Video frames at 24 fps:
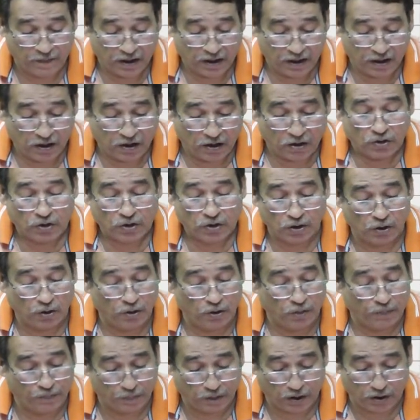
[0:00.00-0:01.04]

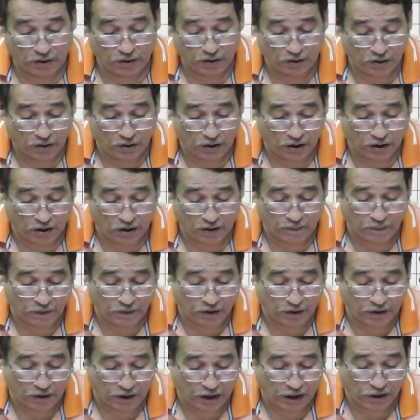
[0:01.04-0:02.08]
So your
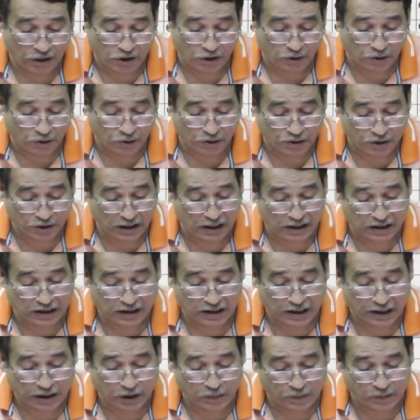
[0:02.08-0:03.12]
ratio, sales
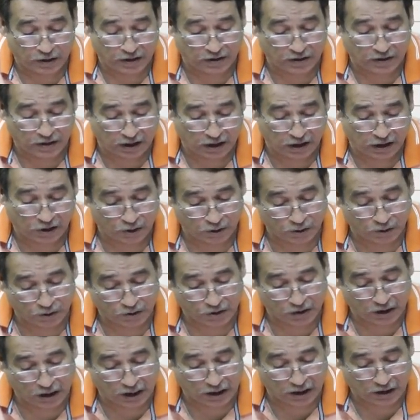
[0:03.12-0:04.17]
expense ratio,
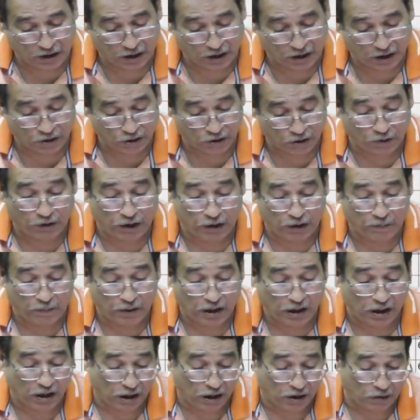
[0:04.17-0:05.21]
sales ratio will be
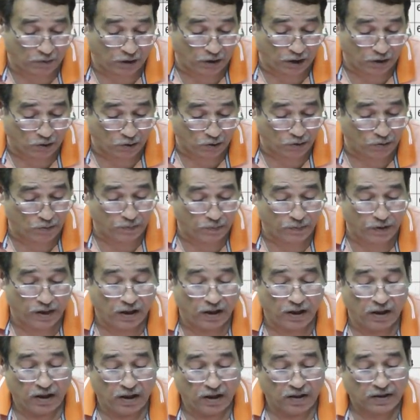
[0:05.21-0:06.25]
equal to
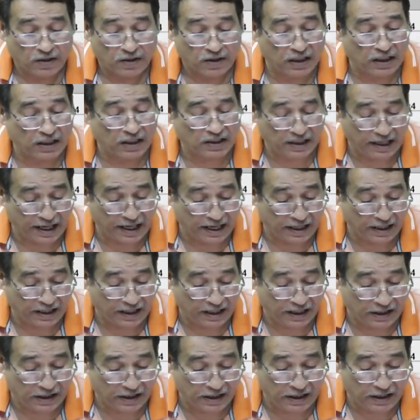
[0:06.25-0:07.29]
6 lakh
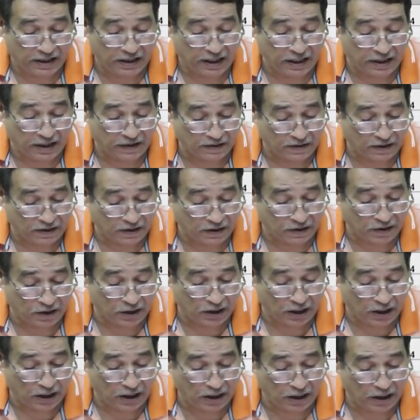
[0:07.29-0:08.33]
80, that is
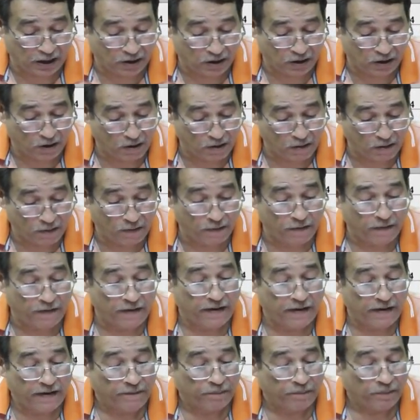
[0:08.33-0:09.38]
68,
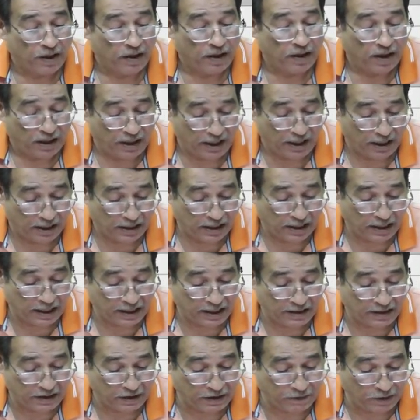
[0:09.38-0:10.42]
8 lakh
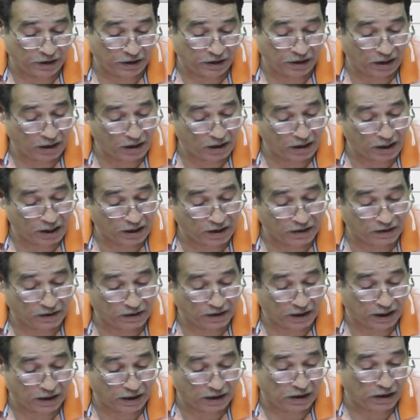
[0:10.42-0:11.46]
70, that is
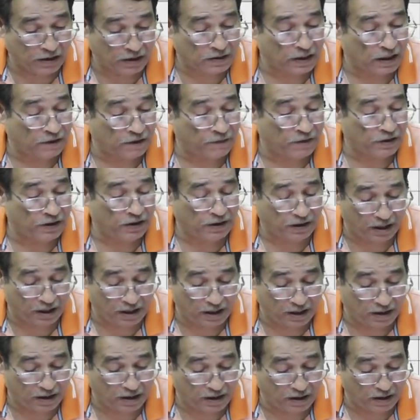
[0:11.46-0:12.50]
87,
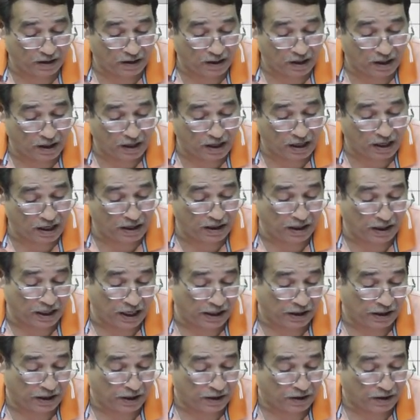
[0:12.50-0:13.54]
and
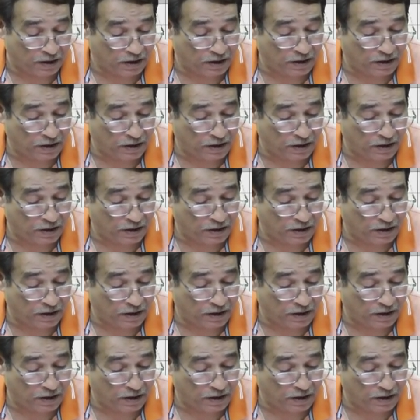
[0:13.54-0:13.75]
900.